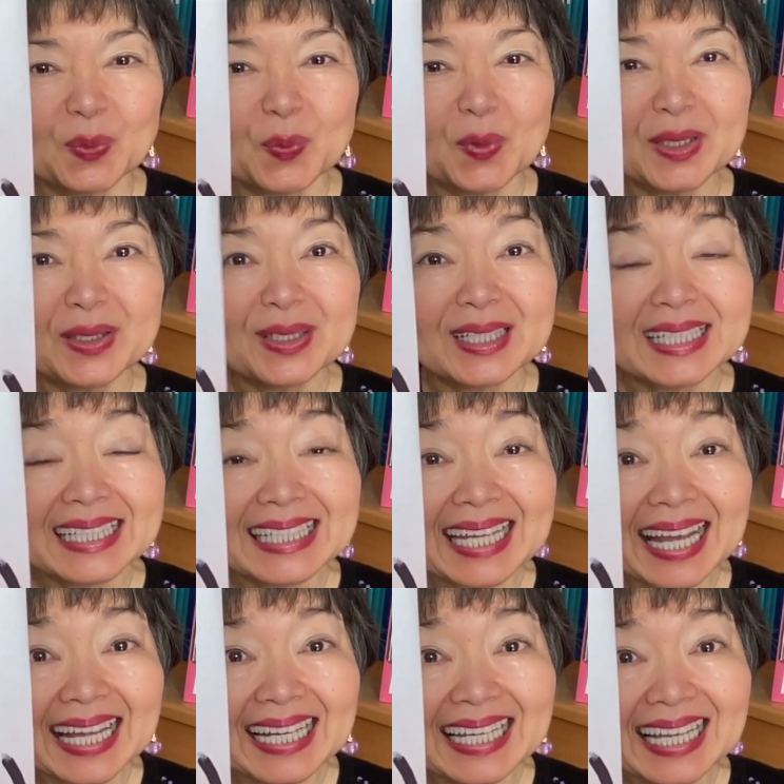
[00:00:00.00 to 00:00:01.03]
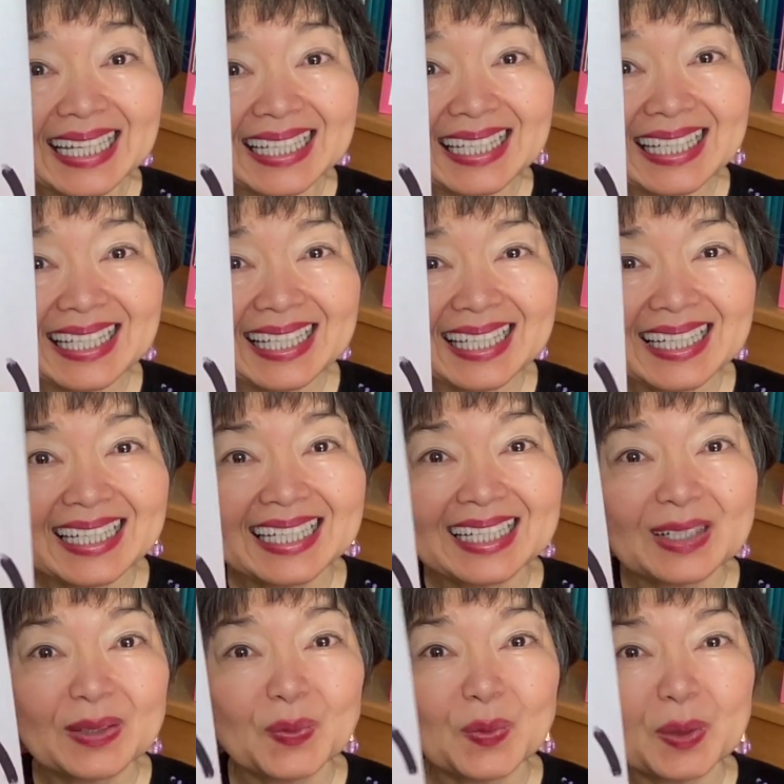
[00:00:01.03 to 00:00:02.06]
With hiragana I,
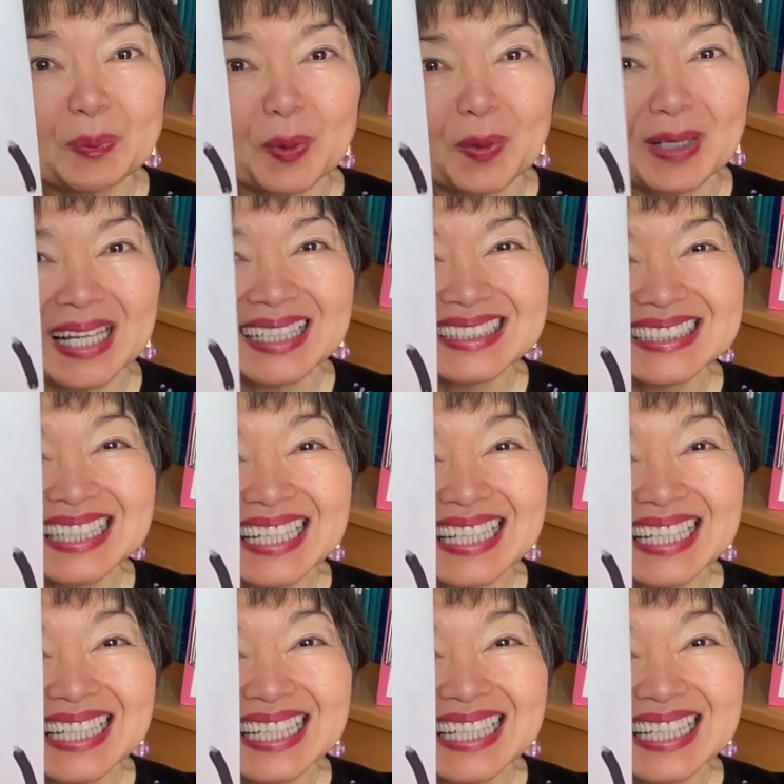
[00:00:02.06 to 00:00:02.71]
we pronounce